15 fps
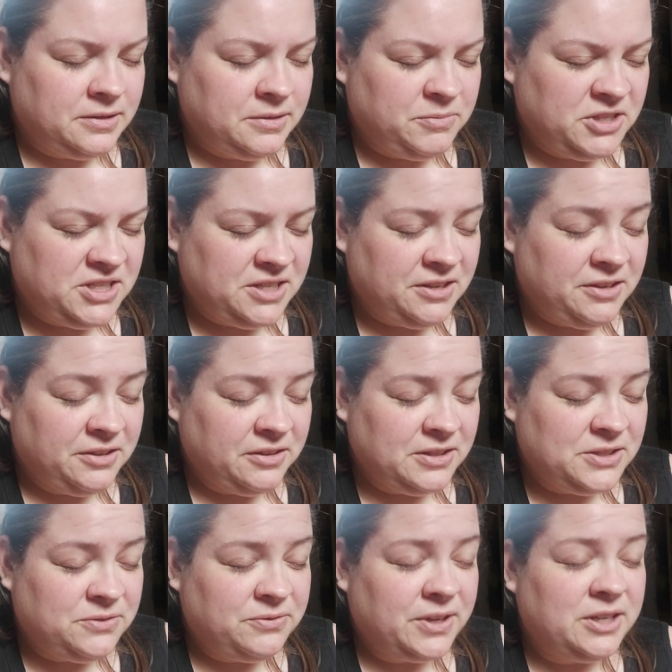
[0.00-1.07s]
The material
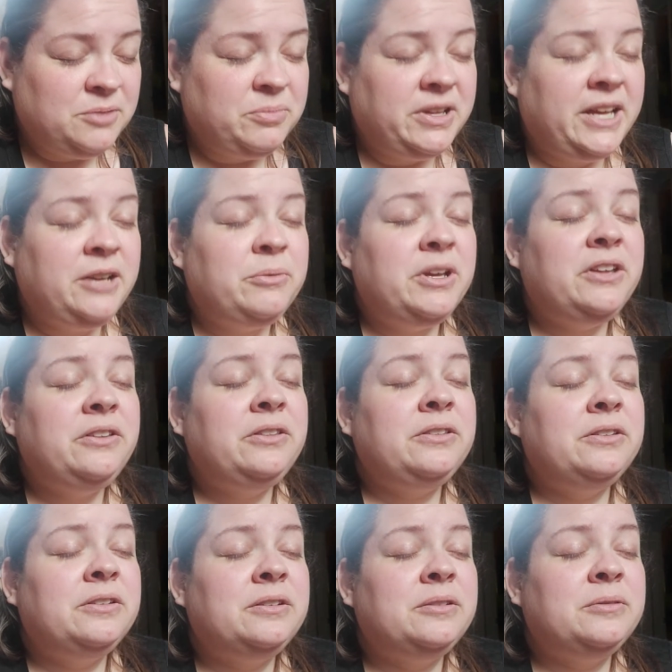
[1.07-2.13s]
is fun to play
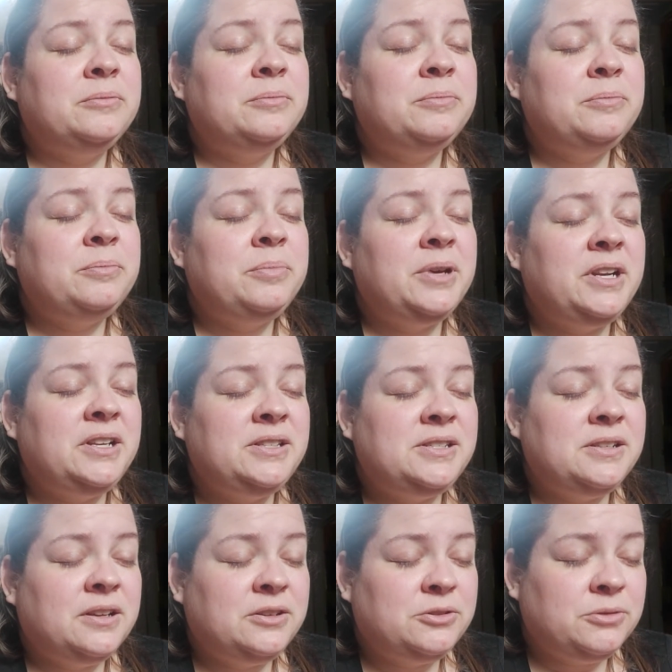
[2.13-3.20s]
with, but
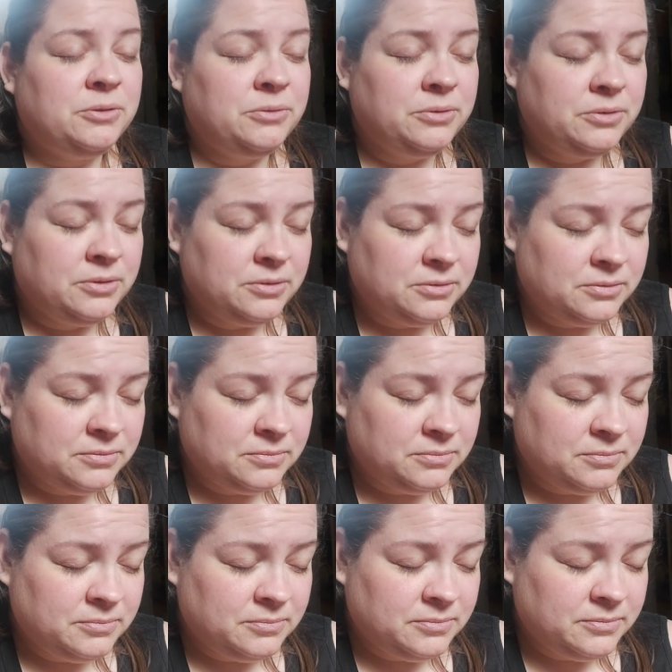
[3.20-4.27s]
it's not truth.
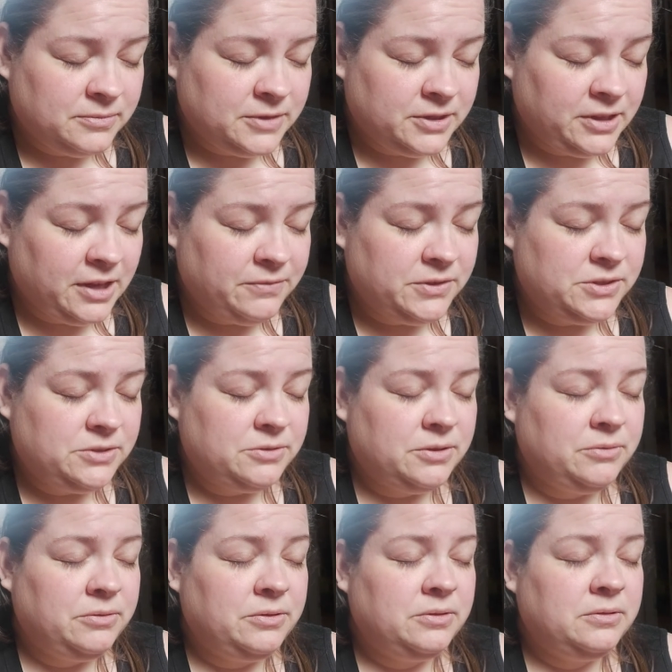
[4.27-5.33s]
Love is
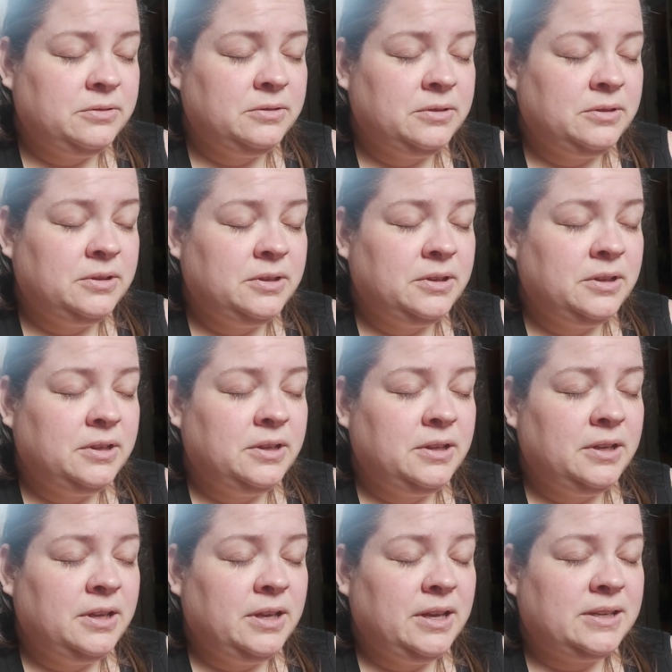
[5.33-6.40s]
truth.
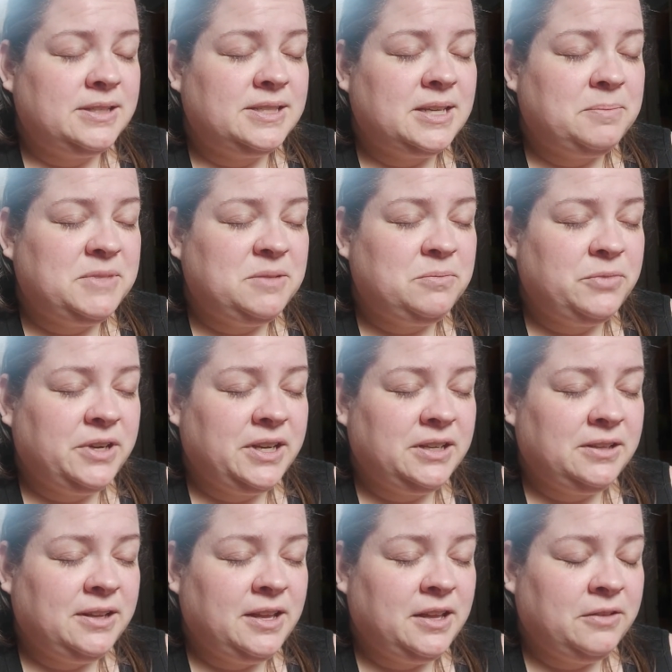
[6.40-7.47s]
Accept and bring
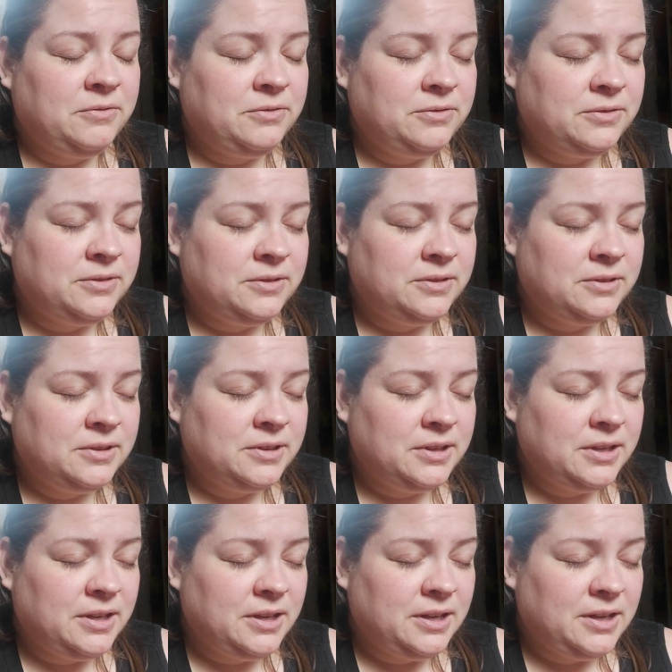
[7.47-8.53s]
in love,
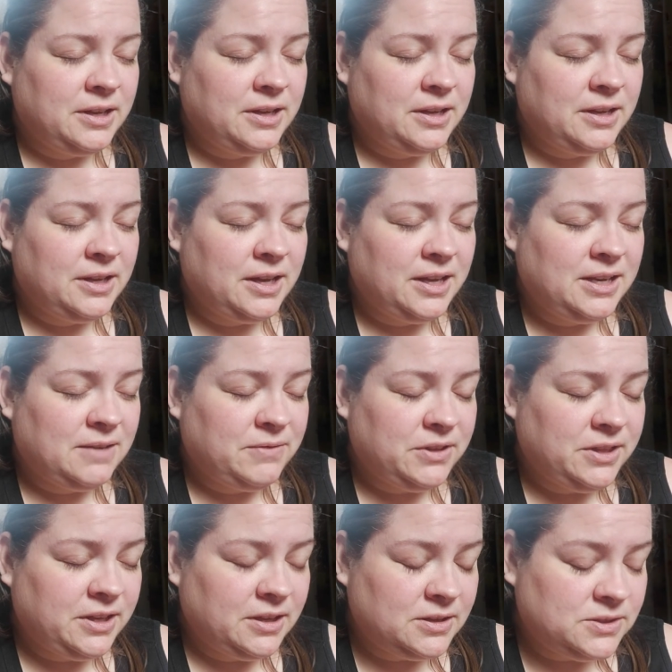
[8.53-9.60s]
and
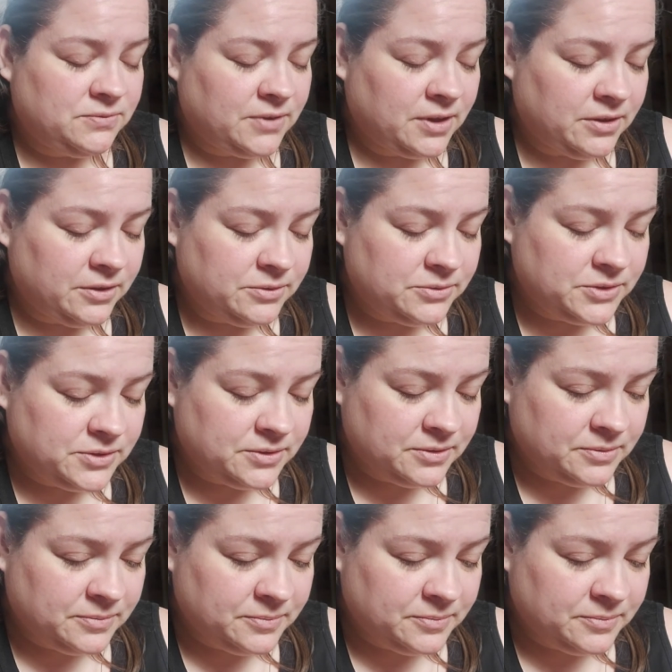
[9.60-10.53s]
everything else follows.